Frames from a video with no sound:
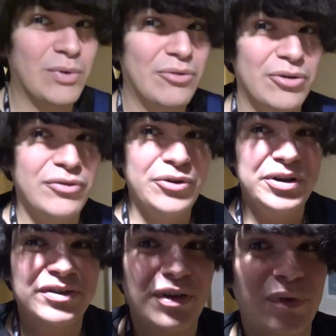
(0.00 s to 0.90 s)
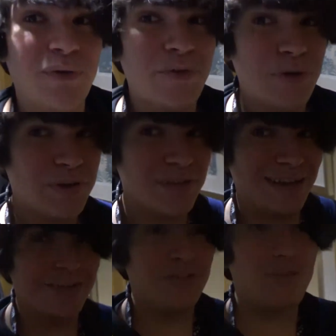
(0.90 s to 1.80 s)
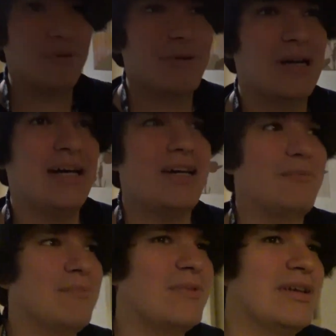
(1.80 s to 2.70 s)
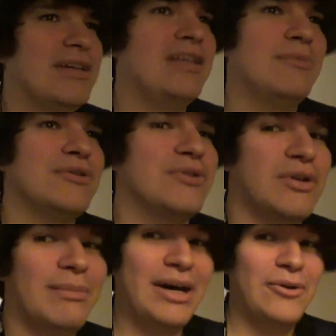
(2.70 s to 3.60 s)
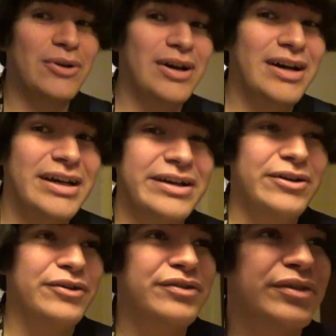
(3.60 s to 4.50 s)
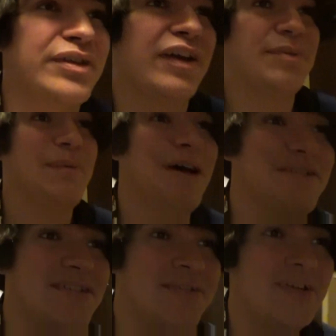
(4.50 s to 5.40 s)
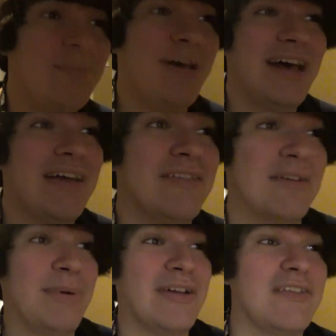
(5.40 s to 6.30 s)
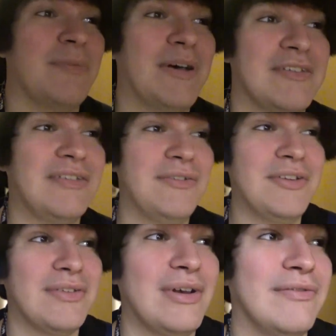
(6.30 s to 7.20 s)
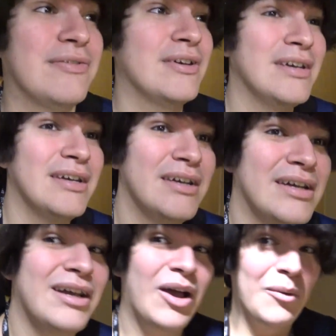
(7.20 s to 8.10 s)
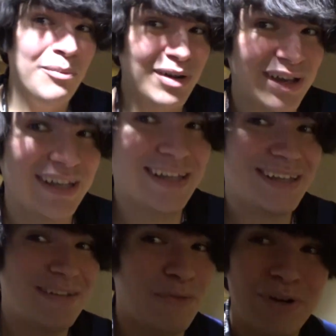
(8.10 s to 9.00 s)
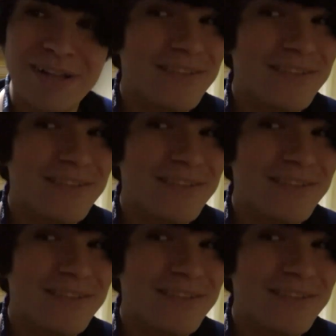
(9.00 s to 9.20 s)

we were very excited. We were very excited to do um, Himouto Umaru-chan and also the cosplay positivity, the cosplay positivity stuff. But we're not